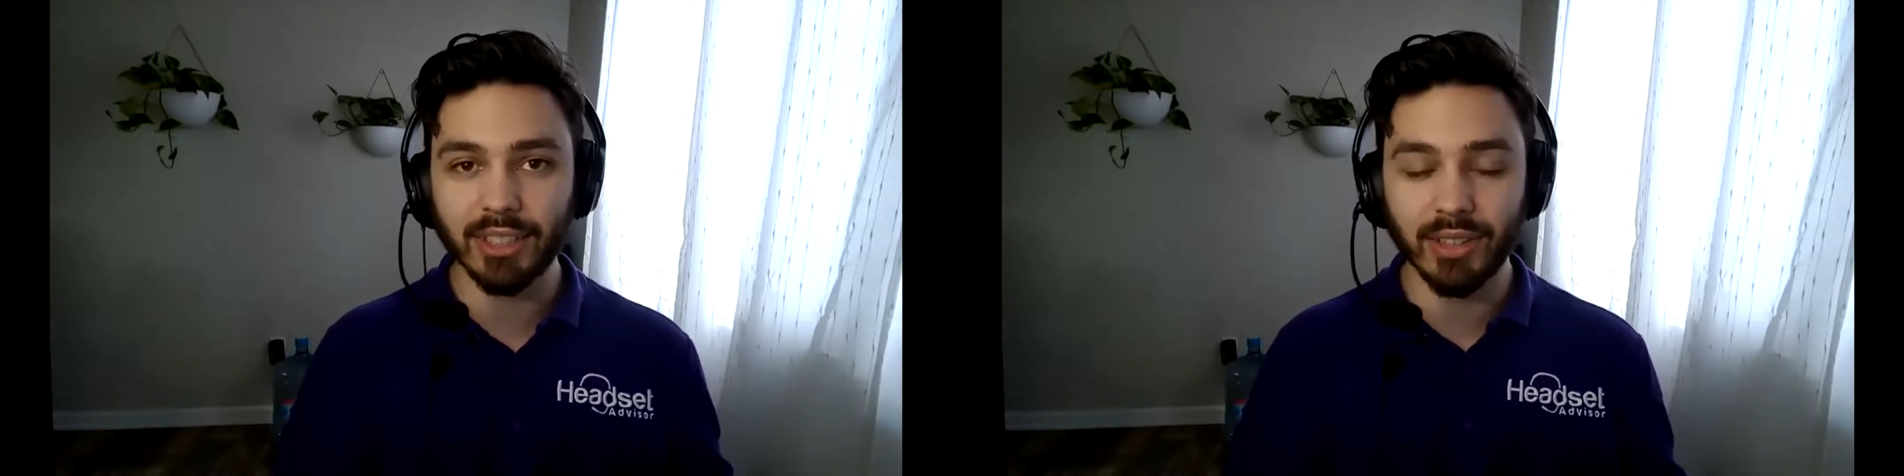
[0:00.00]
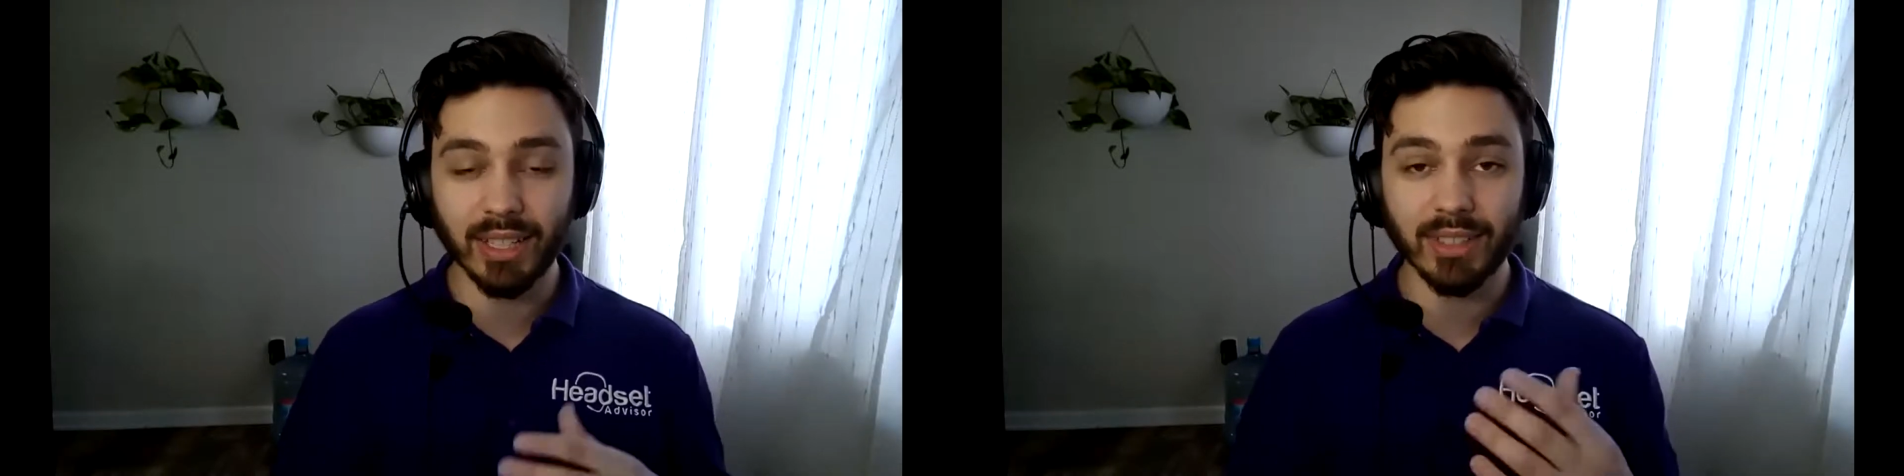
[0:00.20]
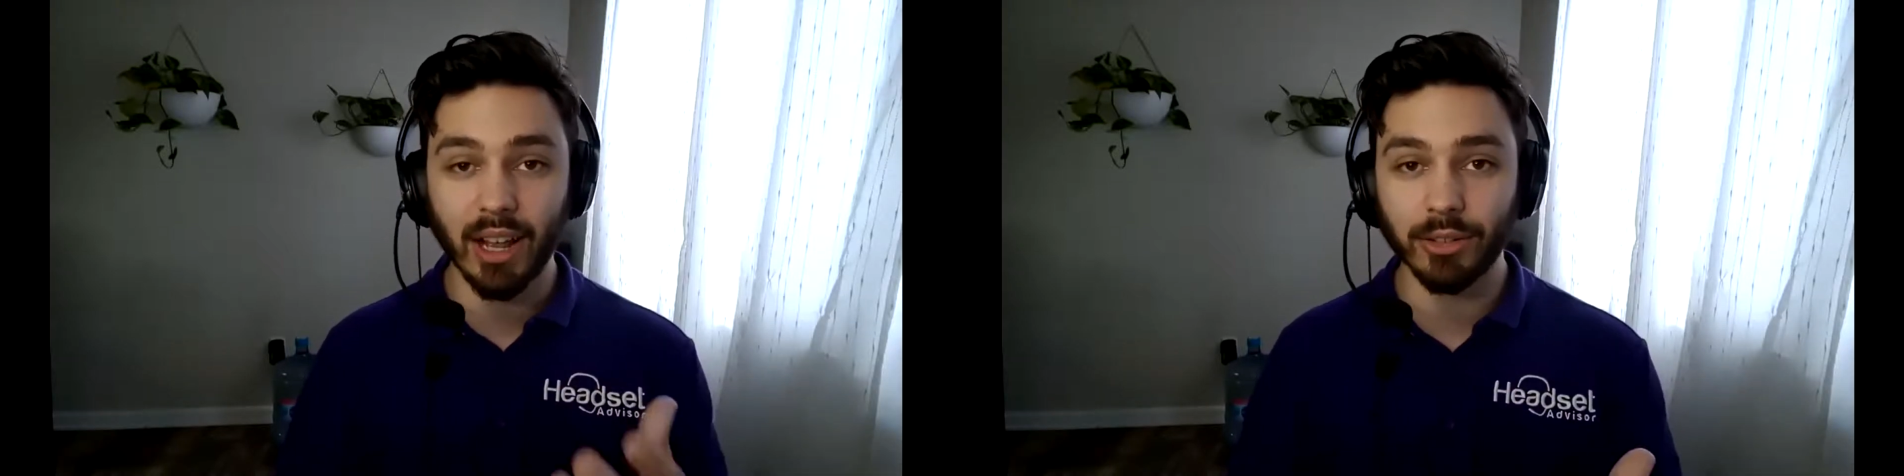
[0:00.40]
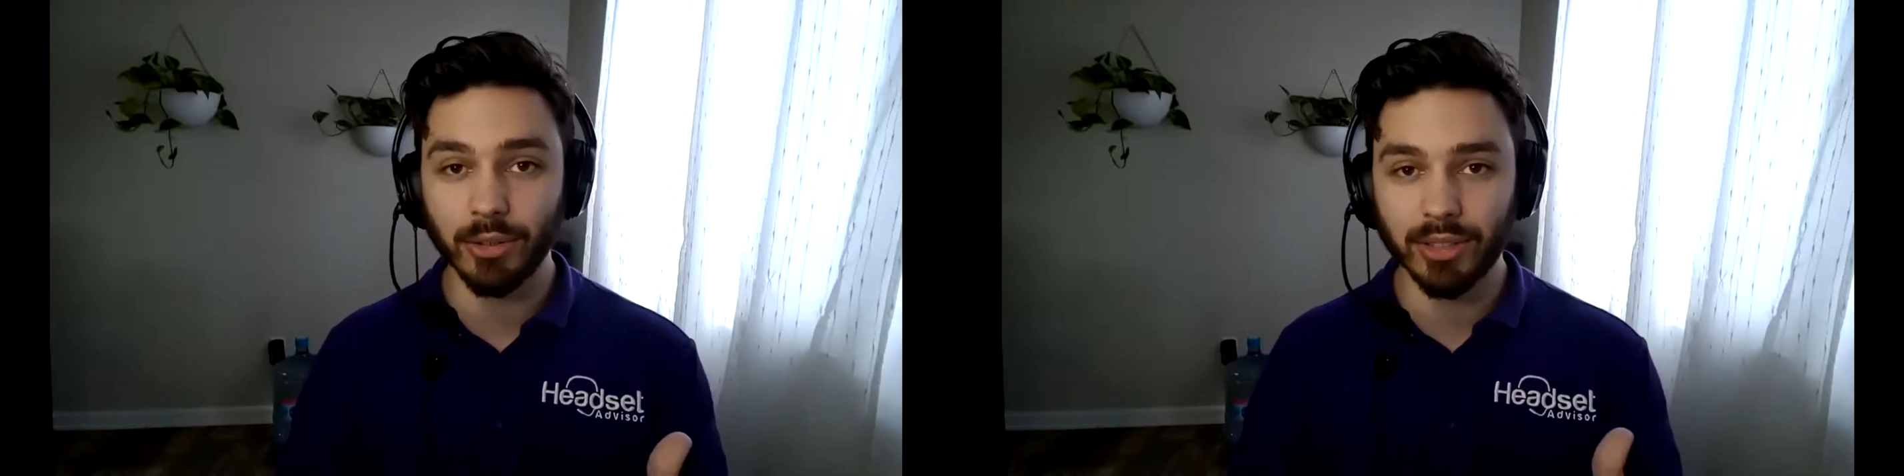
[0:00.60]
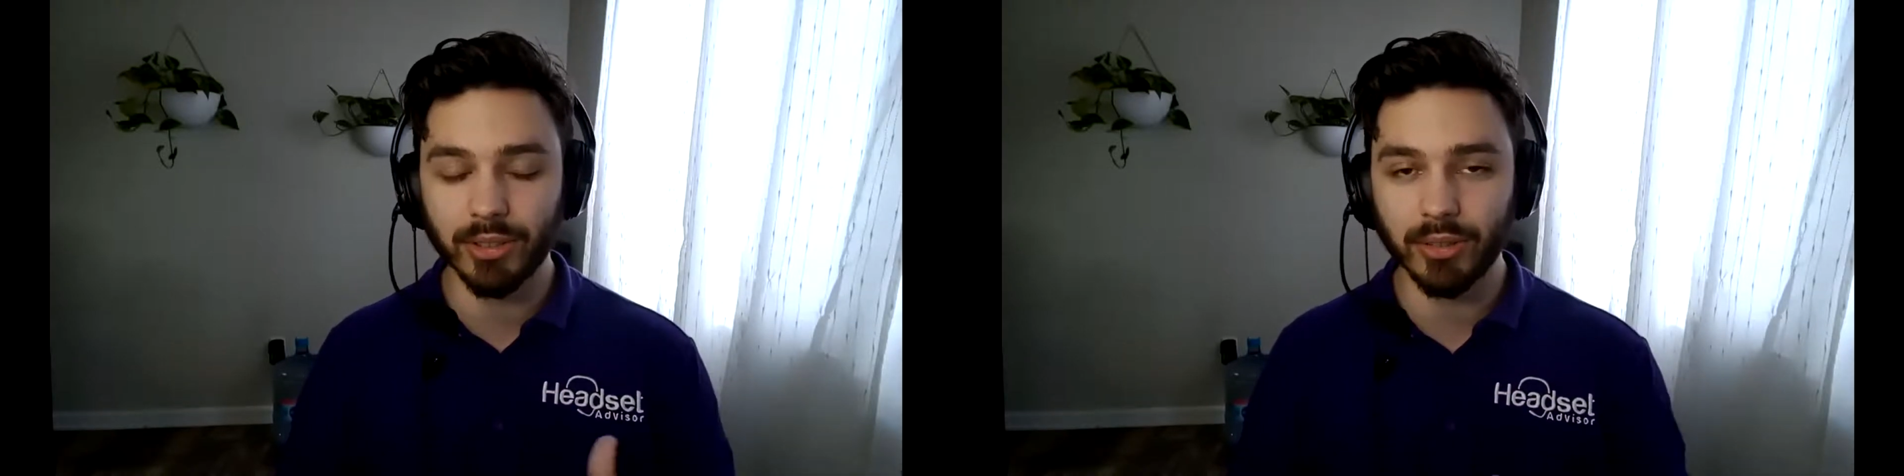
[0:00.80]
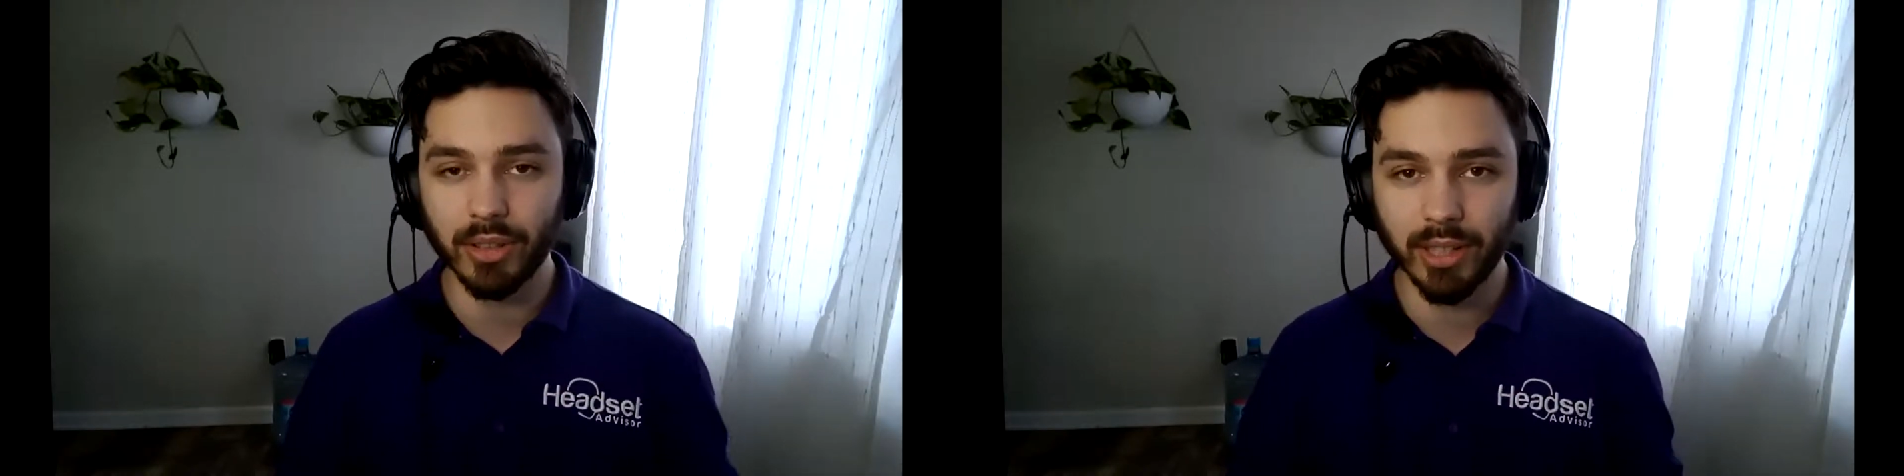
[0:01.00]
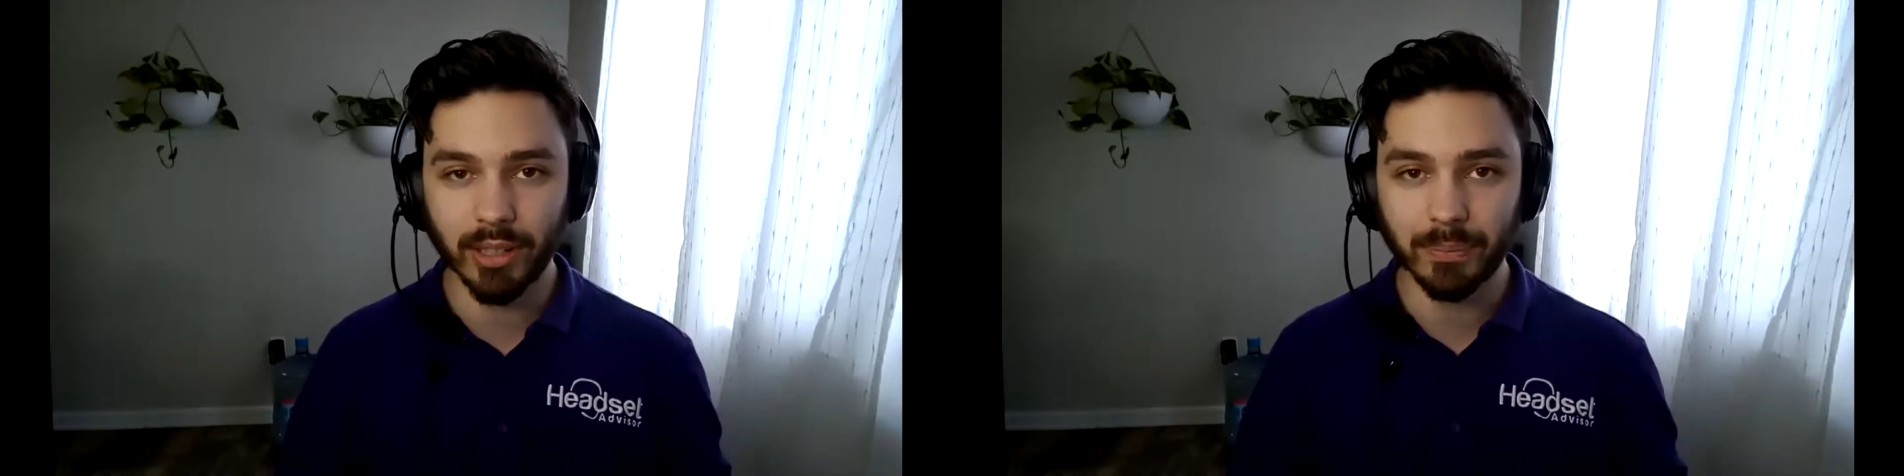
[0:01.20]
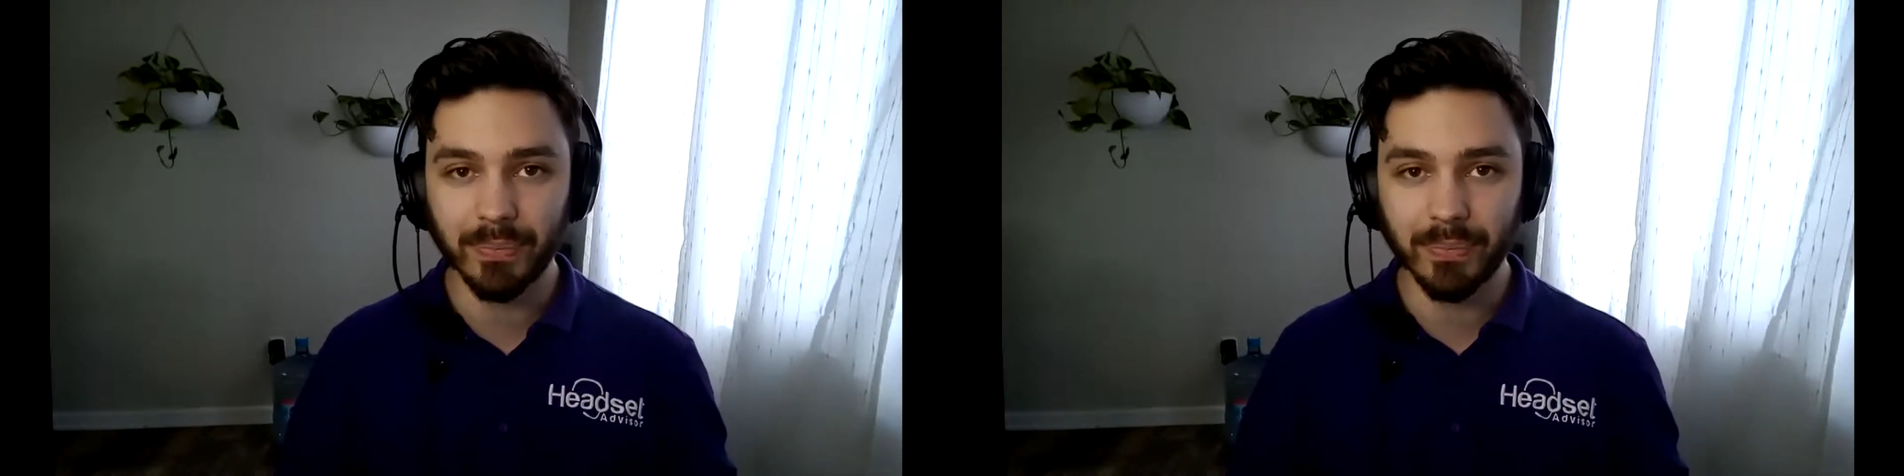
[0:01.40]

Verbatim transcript: so they sound crystal clear.